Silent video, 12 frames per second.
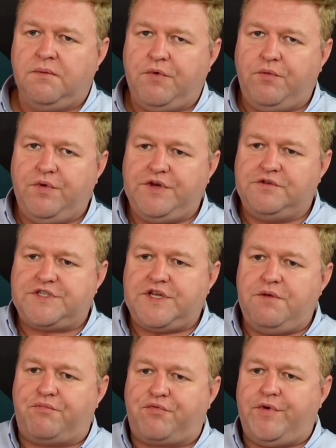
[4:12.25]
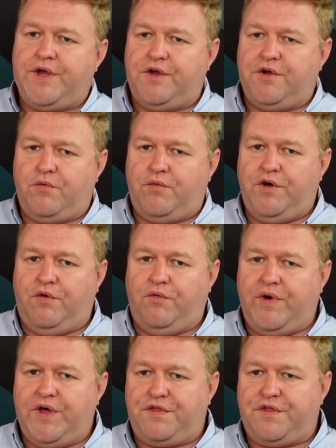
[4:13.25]
But when you say bring your will
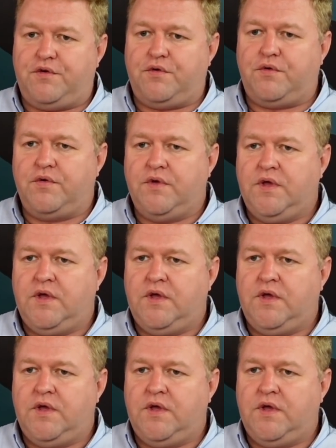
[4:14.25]
with you,